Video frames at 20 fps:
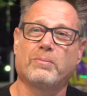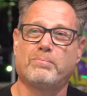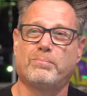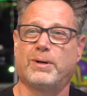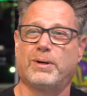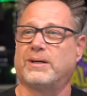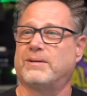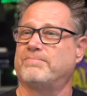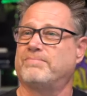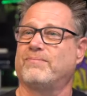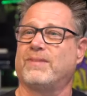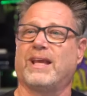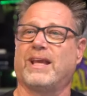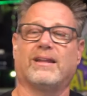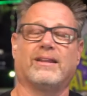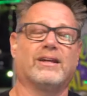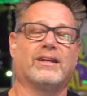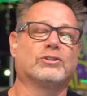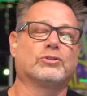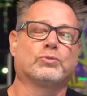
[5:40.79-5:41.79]
But yeah,
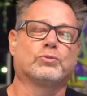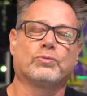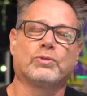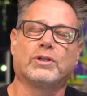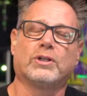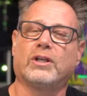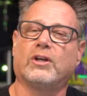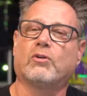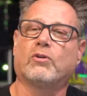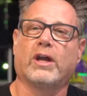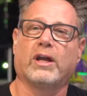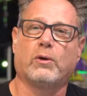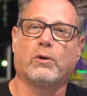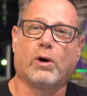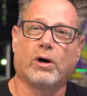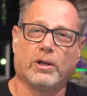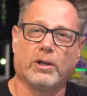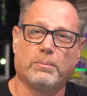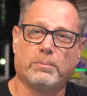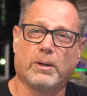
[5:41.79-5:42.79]
there's really great
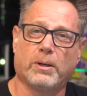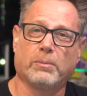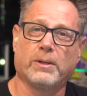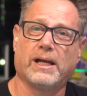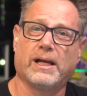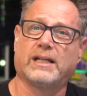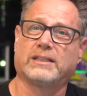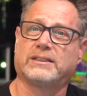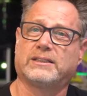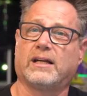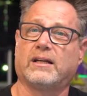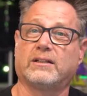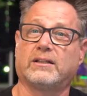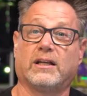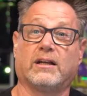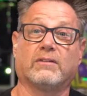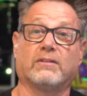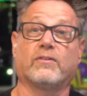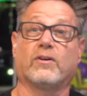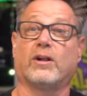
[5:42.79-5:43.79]
quality bubble hash out
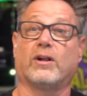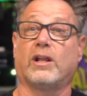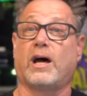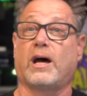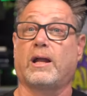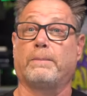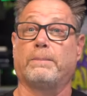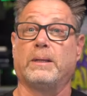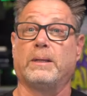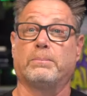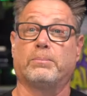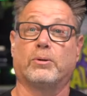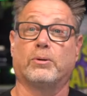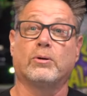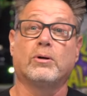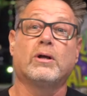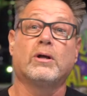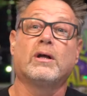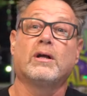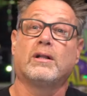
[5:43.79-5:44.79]
there for a lot of
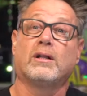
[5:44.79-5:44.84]
people.